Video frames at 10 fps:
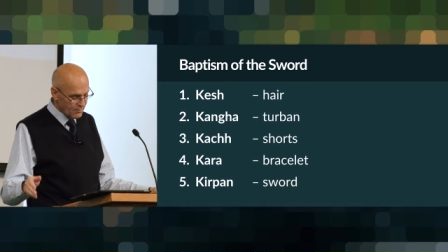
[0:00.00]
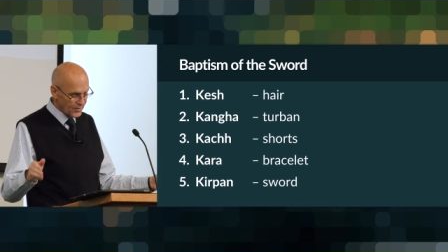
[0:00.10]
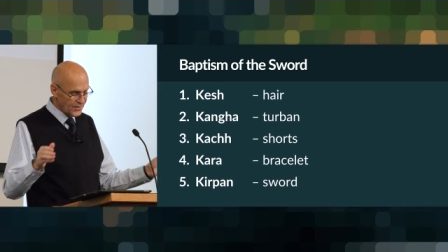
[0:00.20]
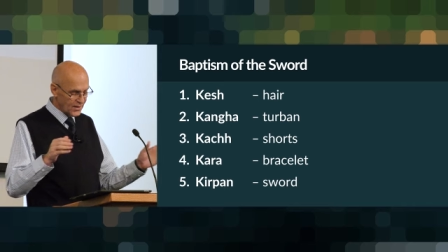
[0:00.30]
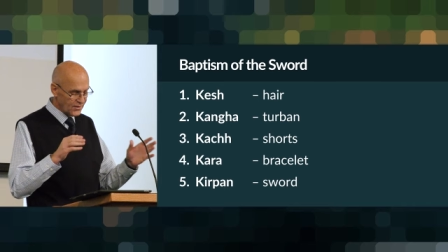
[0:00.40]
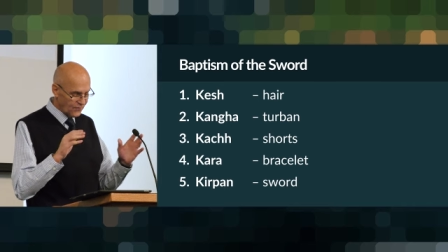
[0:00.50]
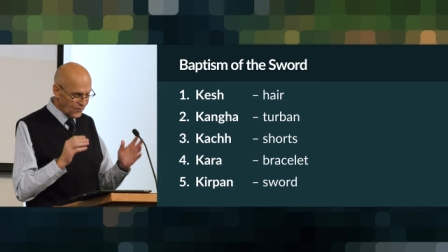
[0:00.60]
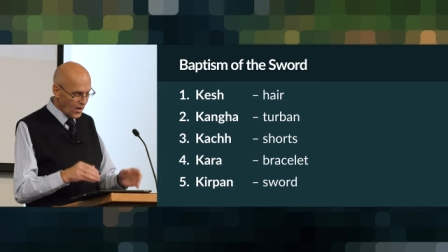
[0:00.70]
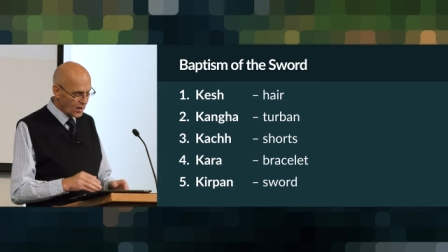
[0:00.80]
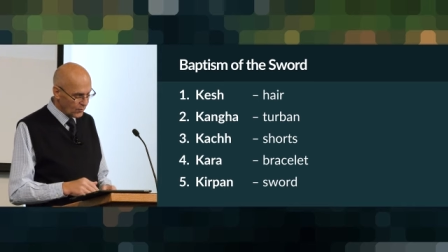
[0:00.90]
but that the
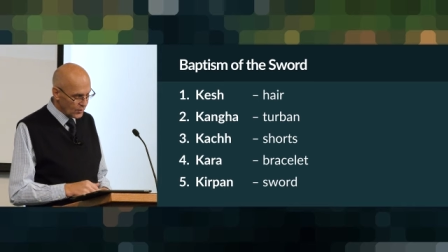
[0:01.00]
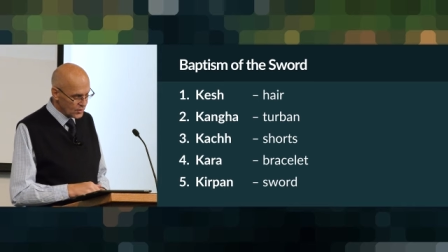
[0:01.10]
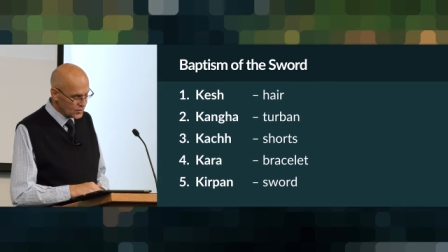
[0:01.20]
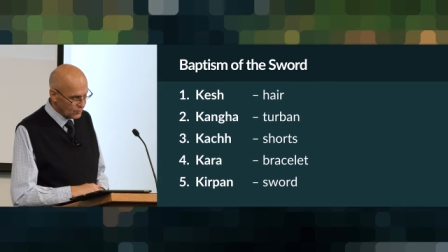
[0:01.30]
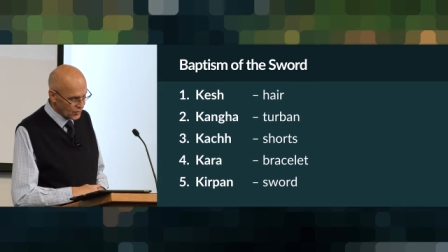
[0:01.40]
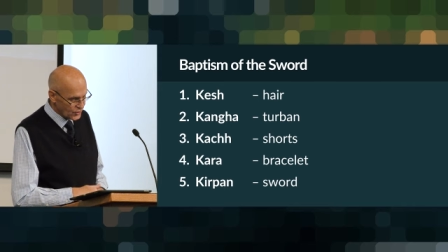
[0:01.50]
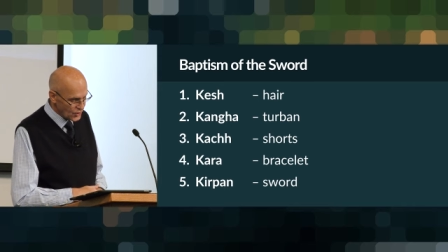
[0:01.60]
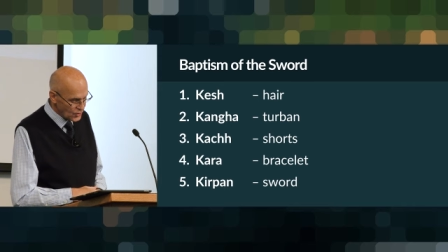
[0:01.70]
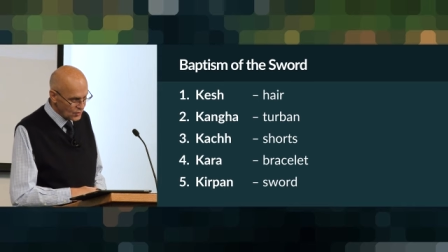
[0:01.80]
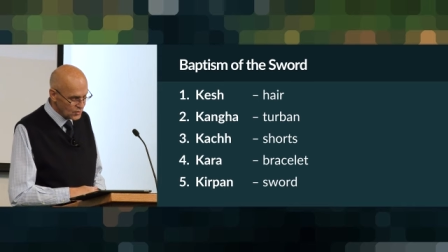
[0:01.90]
followers were to
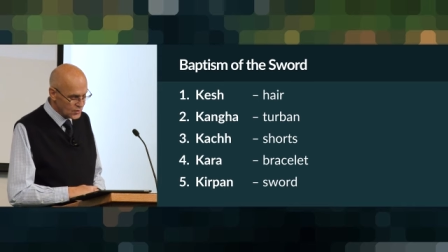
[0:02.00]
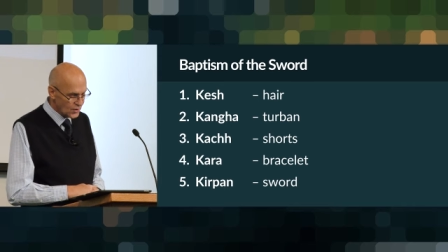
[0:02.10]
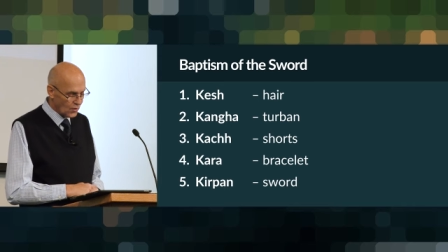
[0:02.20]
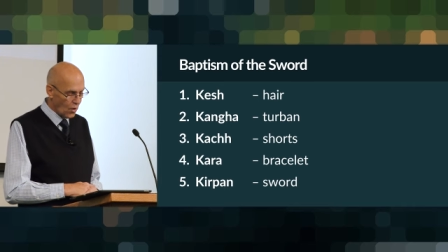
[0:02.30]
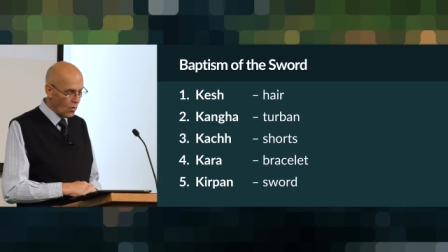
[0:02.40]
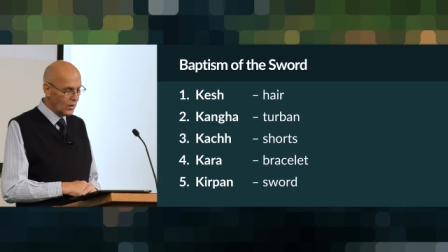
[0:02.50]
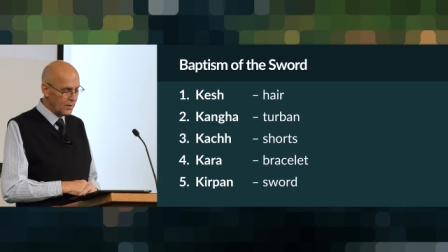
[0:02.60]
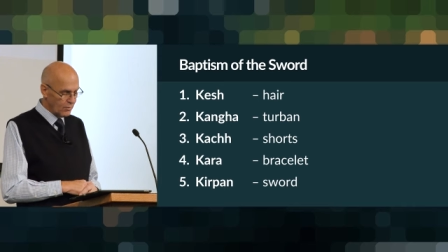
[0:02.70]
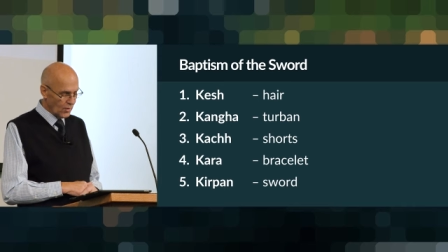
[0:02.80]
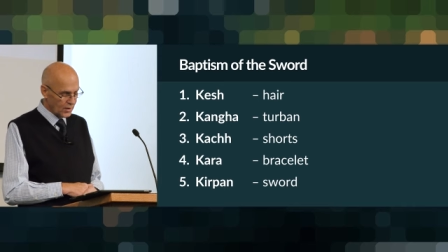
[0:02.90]
use their
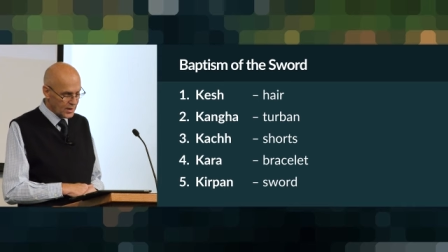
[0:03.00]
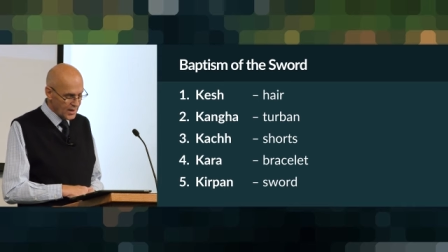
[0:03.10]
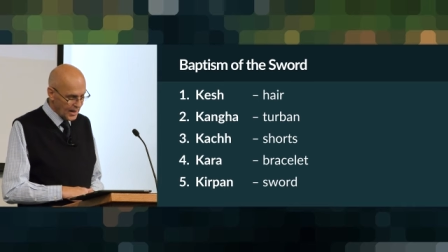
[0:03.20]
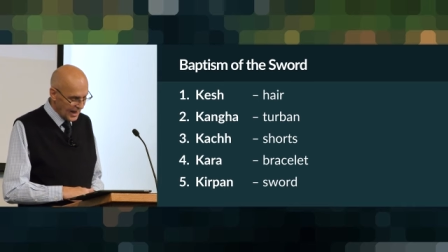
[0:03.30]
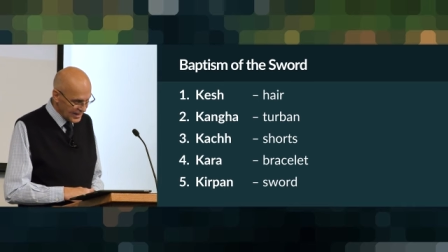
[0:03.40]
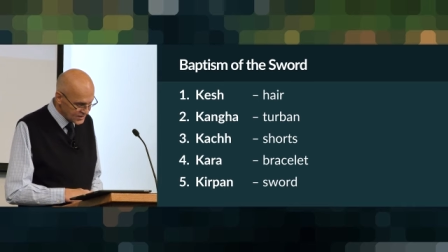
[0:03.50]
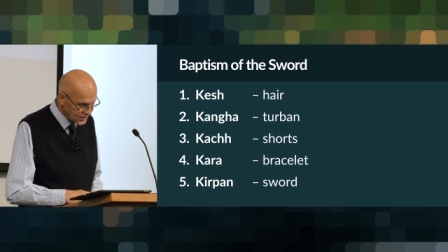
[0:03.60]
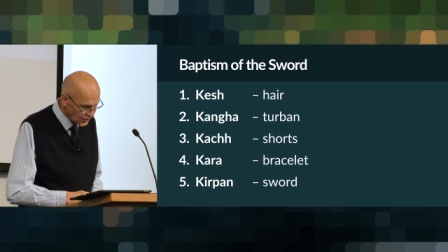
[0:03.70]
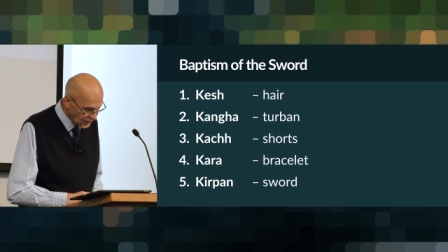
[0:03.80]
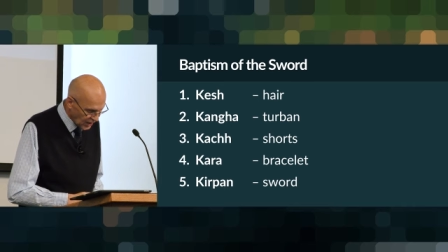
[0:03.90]
holy book as
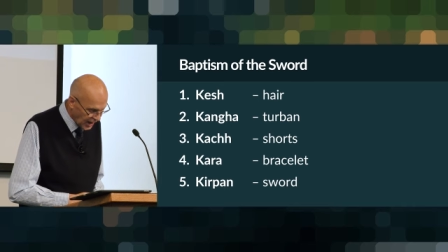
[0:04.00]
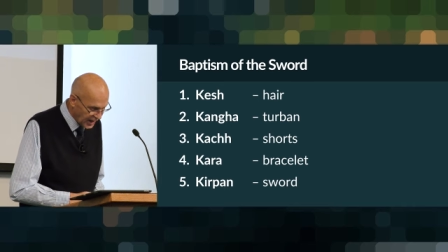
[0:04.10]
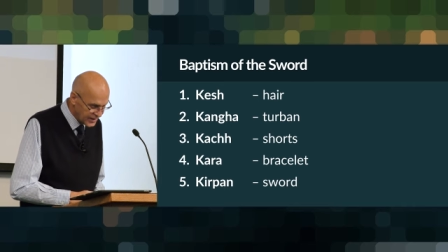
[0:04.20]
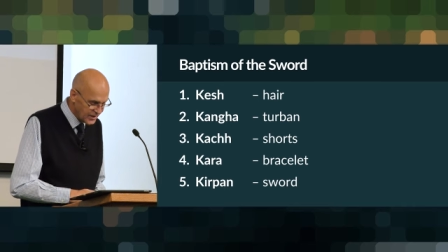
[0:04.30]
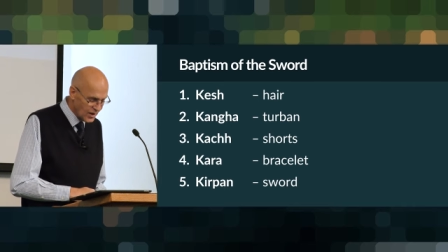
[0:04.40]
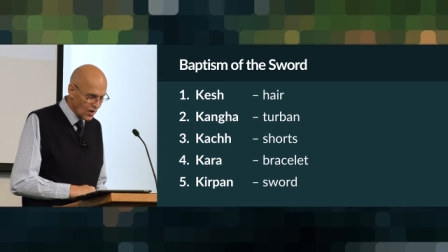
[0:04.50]
their guide,